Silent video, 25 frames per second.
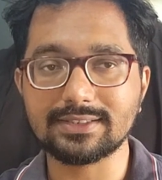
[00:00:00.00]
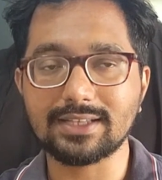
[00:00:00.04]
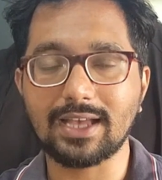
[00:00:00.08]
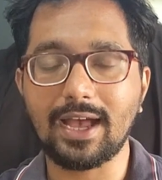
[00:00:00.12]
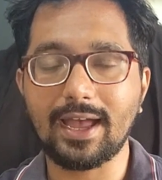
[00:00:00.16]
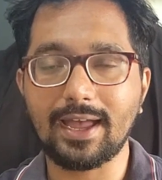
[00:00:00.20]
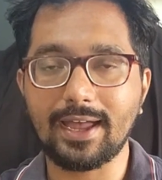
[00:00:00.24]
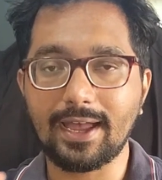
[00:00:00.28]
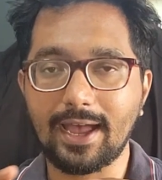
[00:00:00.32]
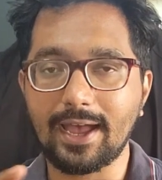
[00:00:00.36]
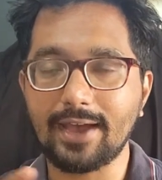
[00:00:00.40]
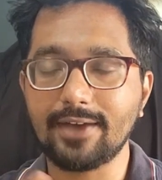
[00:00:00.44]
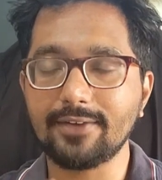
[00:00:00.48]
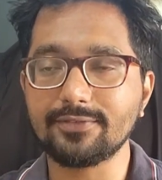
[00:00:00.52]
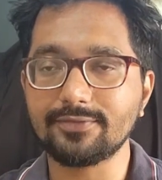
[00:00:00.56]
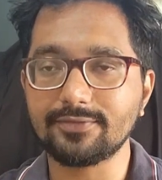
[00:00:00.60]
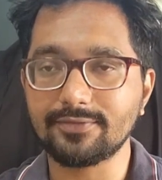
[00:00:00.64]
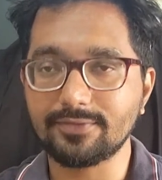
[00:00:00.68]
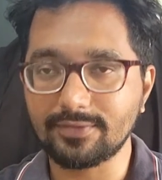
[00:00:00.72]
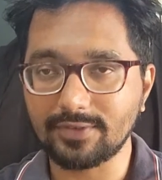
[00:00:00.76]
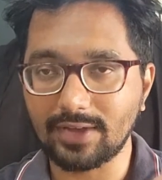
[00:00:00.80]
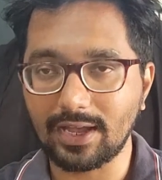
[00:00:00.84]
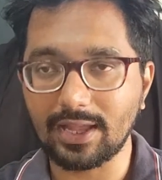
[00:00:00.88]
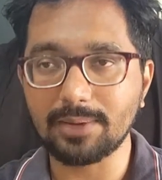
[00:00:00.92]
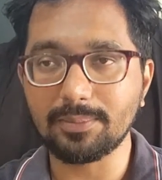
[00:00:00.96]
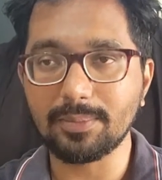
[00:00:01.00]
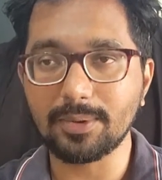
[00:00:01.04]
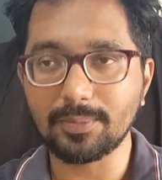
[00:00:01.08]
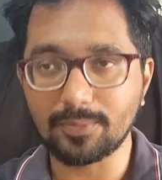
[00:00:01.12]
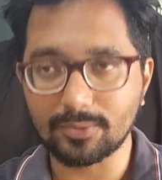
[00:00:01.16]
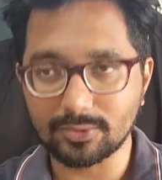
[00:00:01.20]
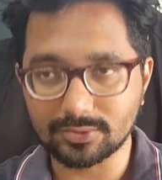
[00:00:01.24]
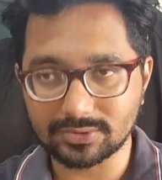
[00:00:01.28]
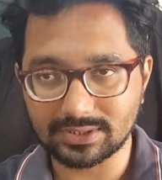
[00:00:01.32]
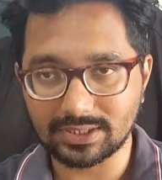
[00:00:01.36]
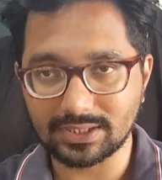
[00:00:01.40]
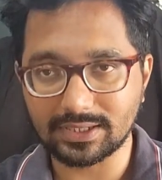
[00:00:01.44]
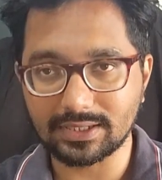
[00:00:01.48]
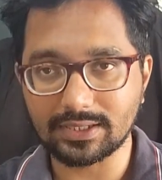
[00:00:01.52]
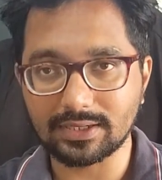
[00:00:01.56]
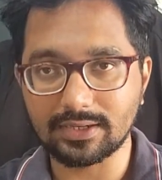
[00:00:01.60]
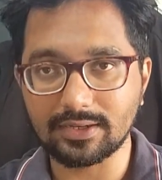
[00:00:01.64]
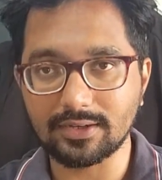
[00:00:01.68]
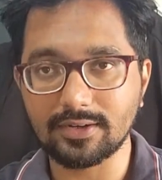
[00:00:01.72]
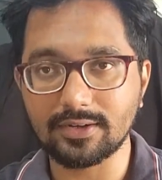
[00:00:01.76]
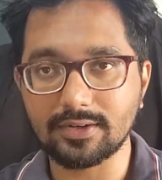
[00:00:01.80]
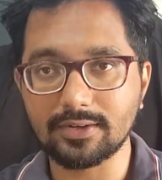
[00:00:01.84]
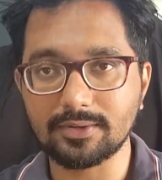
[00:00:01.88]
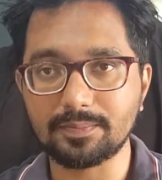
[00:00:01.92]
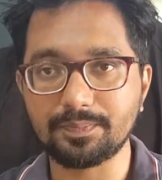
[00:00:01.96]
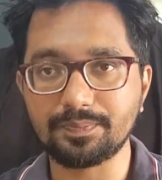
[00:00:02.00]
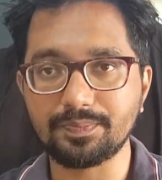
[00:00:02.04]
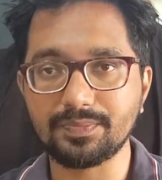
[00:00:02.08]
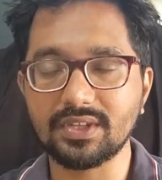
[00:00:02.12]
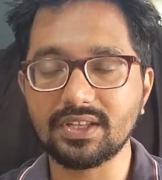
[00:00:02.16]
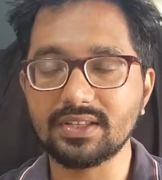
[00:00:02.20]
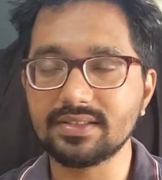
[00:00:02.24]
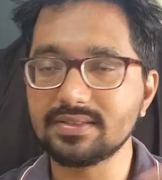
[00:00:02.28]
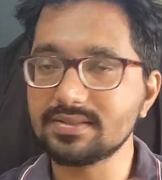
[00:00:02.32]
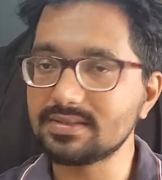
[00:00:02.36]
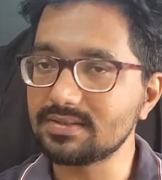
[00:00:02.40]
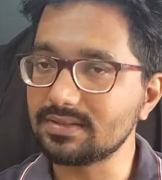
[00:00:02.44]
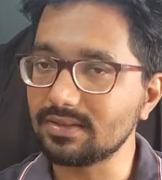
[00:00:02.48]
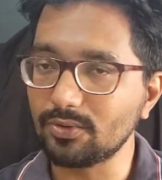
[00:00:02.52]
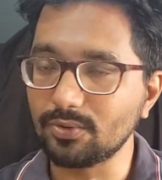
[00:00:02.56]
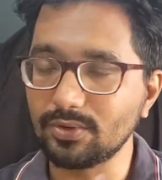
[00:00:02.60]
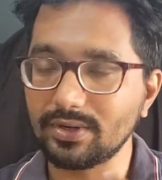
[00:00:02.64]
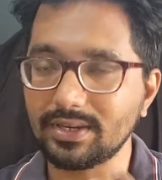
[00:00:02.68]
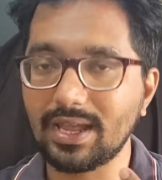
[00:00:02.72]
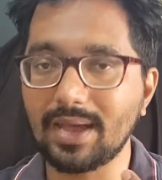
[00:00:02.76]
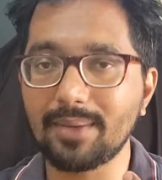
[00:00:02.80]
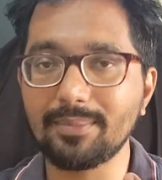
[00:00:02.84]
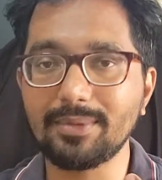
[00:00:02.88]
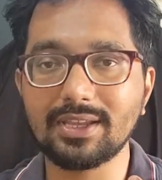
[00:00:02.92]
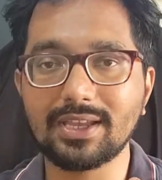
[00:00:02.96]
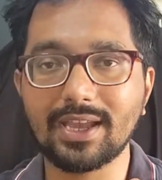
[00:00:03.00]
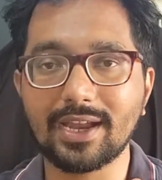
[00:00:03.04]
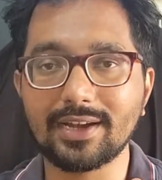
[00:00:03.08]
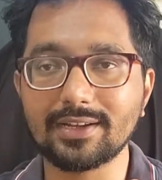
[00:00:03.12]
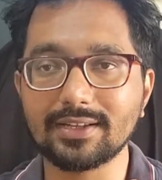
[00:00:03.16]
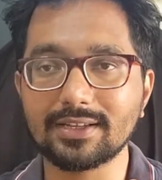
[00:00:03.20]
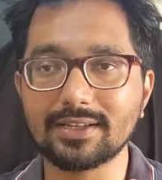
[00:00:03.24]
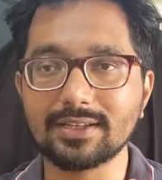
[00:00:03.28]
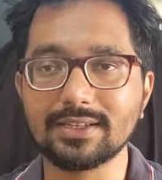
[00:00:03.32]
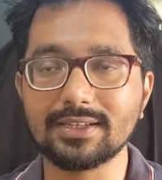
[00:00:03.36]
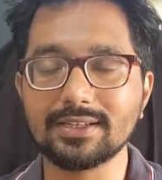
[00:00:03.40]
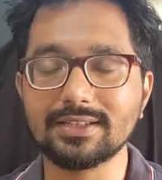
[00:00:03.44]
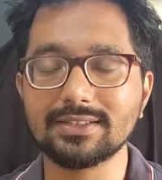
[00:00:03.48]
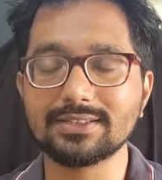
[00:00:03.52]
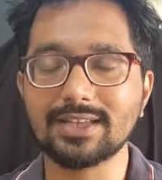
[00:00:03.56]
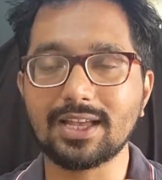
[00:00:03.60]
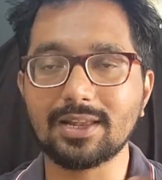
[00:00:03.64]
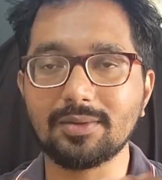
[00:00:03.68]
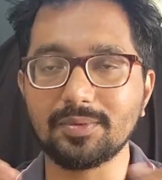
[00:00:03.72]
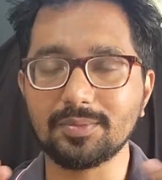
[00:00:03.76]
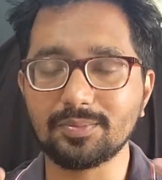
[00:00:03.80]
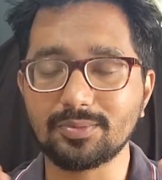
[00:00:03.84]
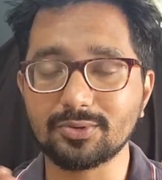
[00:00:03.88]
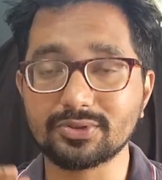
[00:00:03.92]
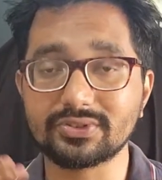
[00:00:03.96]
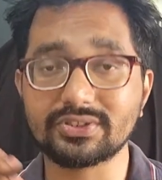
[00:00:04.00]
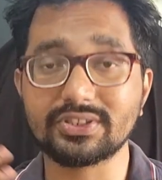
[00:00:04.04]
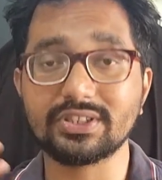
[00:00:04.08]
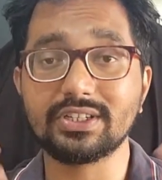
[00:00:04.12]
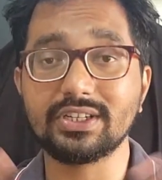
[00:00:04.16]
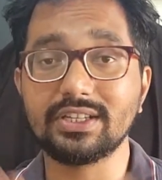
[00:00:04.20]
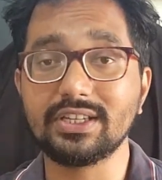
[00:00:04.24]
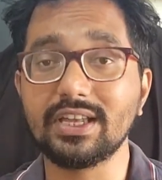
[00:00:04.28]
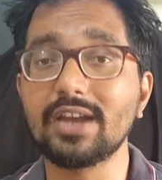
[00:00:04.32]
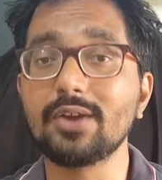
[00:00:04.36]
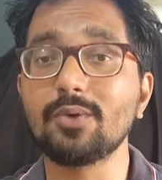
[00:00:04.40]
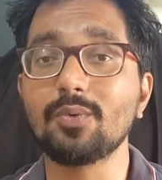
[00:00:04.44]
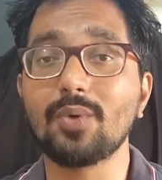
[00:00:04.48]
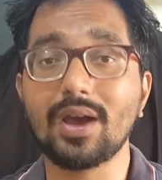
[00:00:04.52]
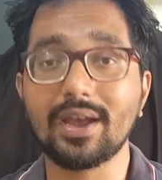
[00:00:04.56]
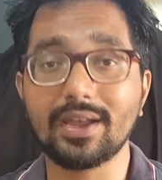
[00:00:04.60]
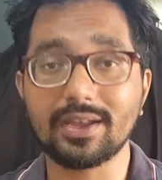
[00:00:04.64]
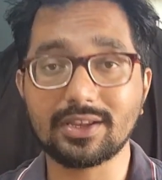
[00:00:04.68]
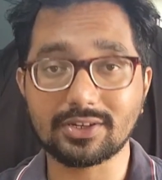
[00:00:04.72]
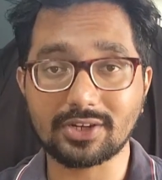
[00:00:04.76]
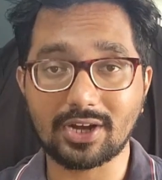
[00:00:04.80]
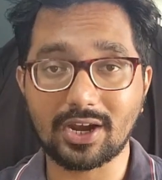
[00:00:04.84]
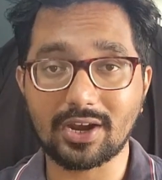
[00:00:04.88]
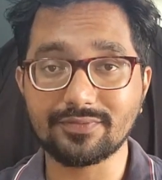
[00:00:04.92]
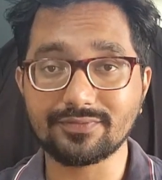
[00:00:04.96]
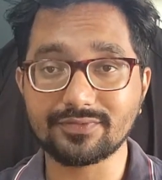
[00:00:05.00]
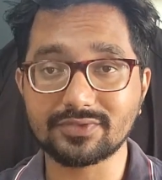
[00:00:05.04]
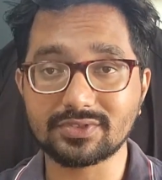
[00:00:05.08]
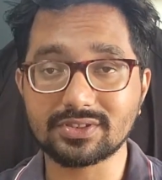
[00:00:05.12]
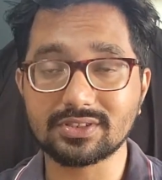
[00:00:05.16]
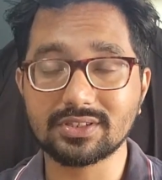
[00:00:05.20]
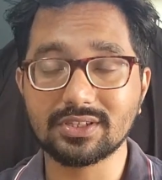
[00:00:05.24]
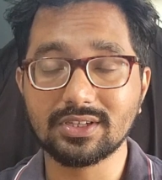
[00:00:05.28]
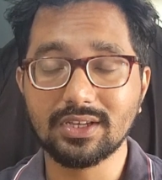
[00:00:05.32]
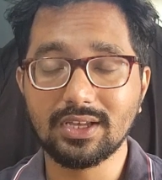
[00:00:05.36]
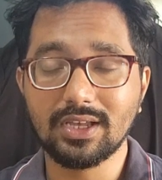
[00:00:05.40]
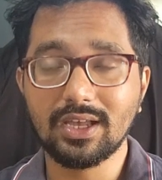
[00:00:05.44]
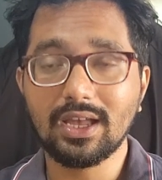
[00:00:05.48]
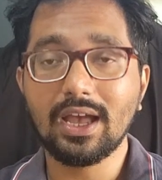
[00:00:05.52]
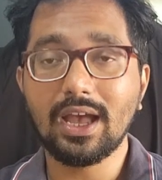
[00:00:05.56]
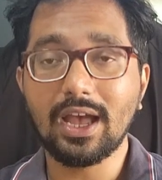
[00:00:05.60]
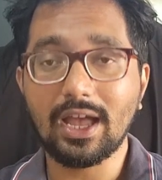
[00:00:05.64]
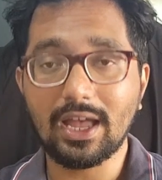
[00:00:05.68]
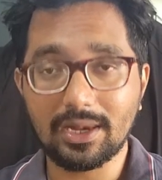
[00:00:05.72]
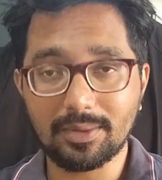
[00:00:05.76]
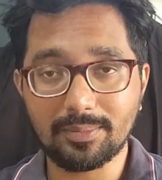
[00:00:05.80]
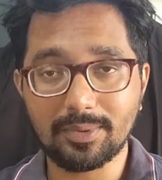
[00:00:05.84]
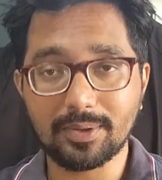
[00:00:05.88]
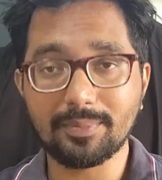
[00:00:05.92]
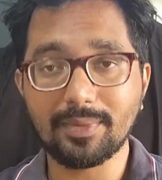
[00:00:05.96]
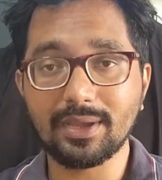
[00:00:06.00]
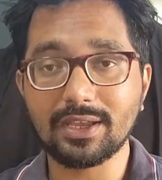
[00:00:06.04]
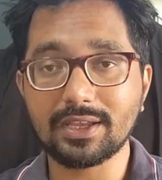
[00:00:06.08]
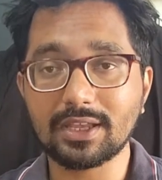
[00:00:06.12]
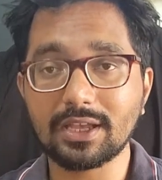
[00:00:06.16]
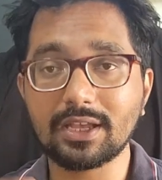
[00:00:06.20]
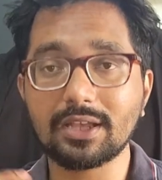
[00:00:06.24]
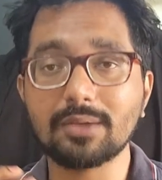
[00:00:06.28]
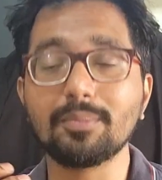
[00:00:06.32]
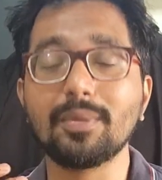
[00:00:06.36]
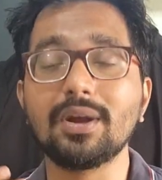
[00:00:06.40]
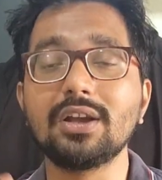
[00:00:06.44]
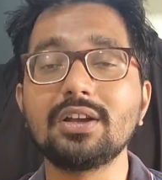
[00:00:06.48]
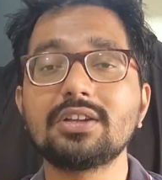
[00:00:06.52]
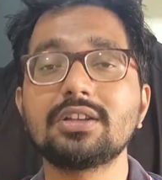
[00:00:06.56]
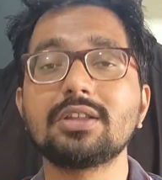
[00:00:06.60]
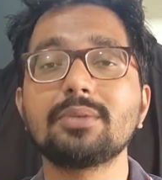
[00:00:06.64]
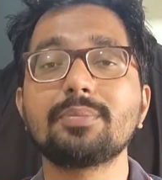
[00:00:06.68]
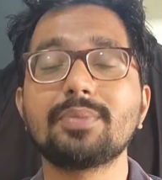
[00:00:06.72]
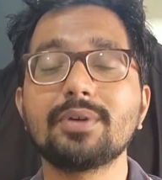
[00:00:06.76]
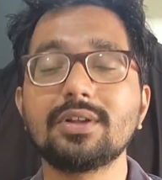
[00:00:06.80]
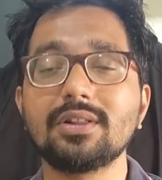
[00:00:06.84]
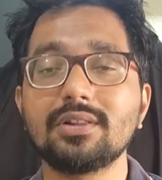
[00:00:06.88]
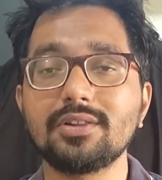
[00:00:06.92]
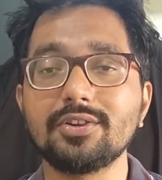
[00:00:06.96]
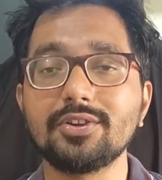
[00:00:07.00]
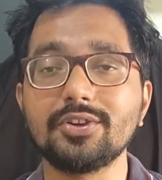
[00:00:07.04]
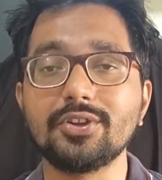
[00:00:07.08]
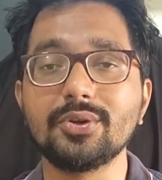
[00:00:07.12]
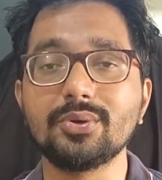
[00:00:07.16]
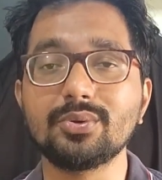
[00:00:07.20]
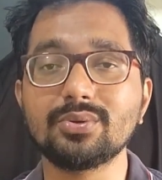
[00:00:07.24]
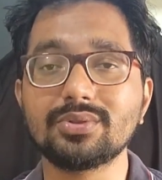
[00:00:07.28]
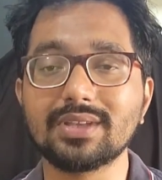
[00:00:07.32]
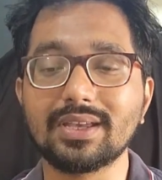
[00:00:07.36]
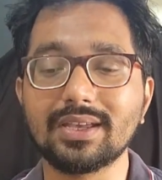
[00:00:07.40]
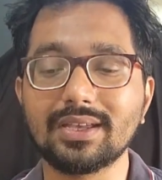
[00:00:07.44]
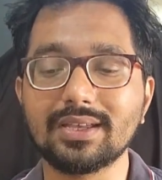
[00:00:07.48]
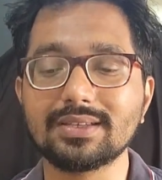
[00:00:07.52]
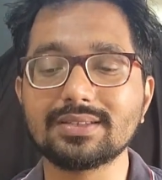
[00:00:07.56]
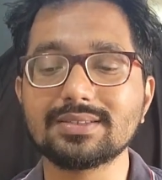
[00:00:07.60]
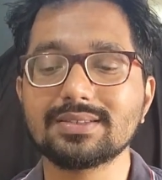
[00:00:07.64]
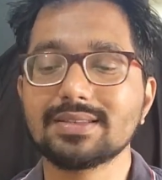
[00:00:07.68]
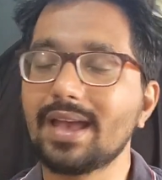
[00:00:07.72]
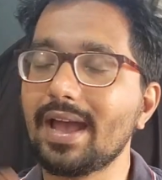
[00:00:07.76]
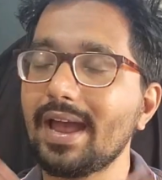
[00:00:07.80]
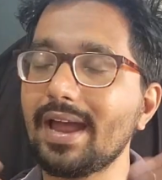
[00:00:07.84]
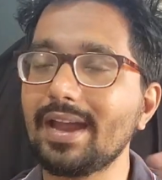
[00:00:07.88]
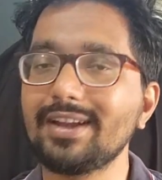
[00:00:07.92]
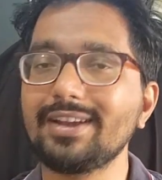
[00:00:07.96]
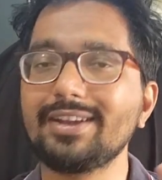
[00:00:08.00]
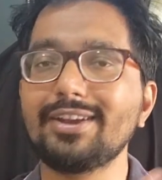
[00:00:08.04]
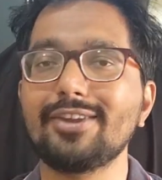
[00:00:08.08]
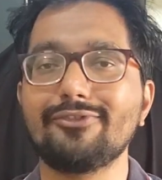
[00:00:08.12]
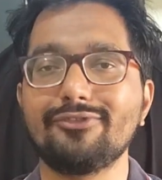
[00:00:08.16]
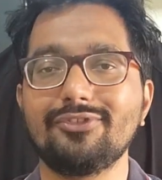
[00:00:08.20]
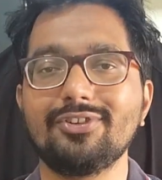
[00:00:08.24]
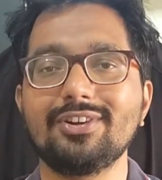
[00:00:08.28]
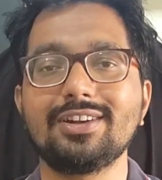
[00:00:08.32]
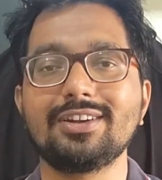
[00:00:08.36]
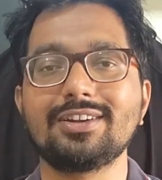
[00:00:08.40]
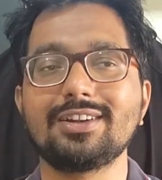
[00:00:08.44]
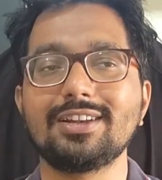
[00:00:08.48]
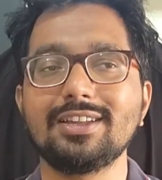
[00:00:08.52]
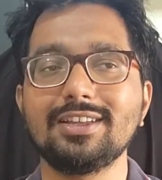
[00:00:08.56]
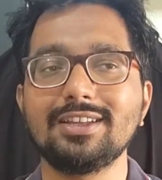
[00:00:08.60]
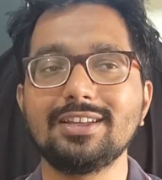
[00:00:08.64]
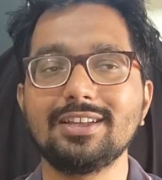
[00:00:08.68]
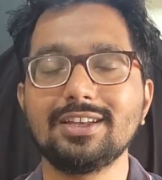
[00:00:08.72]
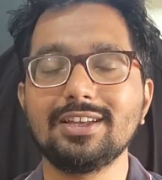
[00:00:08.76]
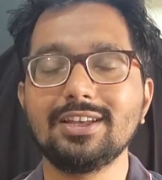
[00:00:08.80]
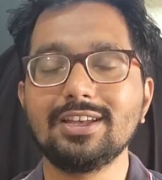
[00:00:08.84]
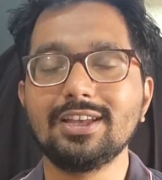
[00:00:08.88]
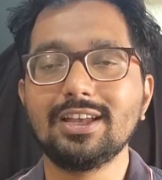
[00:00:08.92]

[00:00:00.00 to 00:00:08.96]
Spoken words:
I'll be posting in origami categories, I'll be posting DIY crafts, I'll be making multiple new things, and definitely